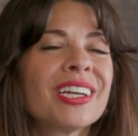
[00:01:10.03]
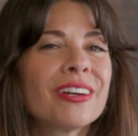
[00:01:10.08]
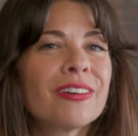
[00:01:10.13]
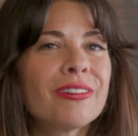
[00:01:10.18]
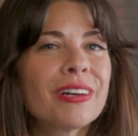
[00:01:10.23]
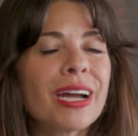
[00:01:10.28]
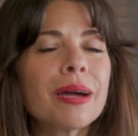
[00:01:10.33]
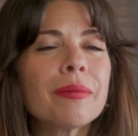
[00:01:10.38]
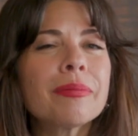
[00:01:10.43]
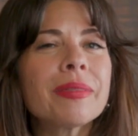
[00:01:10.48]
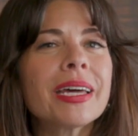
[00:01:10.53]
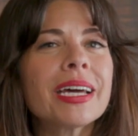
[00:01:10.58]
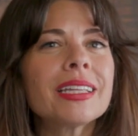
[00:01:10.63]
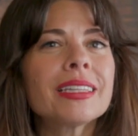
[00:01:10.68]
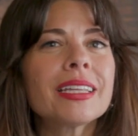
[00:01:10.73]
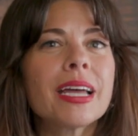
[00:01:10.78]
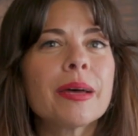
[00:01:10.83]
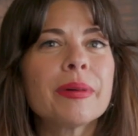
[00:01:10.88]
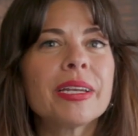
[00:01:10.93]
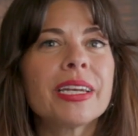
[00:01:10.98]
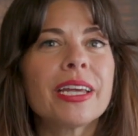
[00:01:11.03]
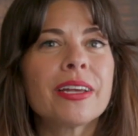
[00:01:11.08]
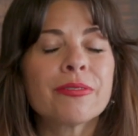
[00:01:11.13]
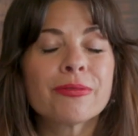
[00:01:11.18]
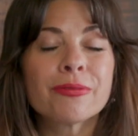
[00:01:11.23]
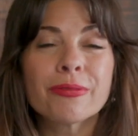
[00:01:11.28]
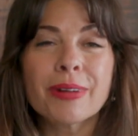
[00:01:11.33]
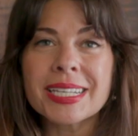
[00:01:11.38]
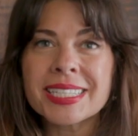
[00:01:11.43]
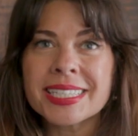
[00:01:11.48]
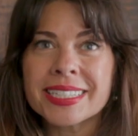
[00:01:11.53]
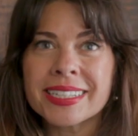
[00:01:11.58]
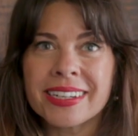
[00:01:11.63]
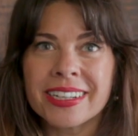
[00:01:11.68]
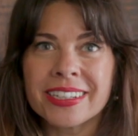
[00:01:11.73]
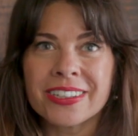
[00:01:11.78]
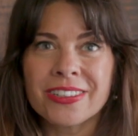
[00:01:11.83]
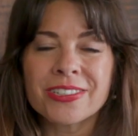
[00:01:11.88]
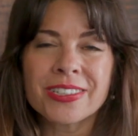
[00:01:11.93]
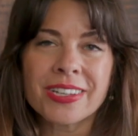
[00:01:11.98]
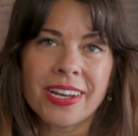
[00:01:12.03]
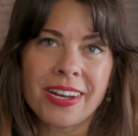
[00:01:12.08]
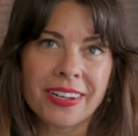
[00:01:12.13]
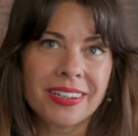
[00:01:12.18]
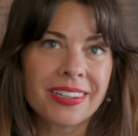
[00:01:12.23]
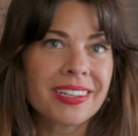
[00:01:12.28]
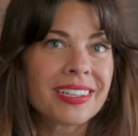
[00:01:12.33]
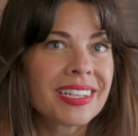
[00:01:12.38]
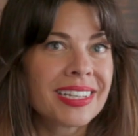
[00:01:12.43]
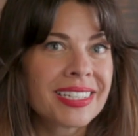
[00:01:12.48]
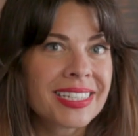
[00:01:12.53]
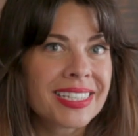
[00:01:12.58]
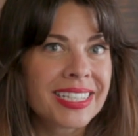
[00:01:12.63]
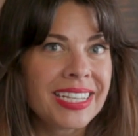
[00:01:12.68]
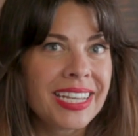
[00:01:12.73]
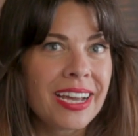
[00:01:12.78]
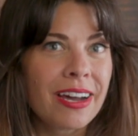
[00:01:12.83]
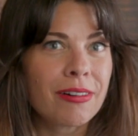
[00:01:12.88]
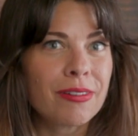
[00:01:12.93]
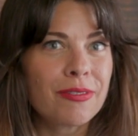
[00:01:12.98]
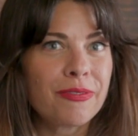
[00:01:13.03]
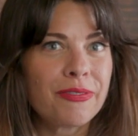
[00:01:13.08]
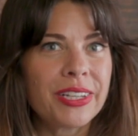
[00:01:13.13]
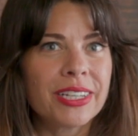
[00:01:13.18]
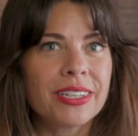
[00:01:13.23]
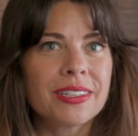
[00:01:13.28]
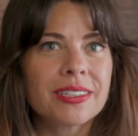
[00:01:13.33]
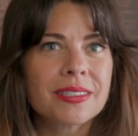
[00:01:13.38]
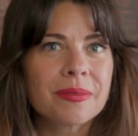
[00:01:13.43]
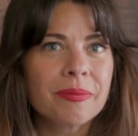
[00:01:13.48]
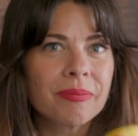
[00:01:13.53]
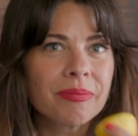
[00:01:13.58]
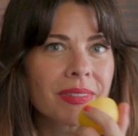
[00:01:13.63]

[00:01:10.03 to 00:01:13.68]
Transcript: grab that lemon and rest it on your tongue and see how it feels.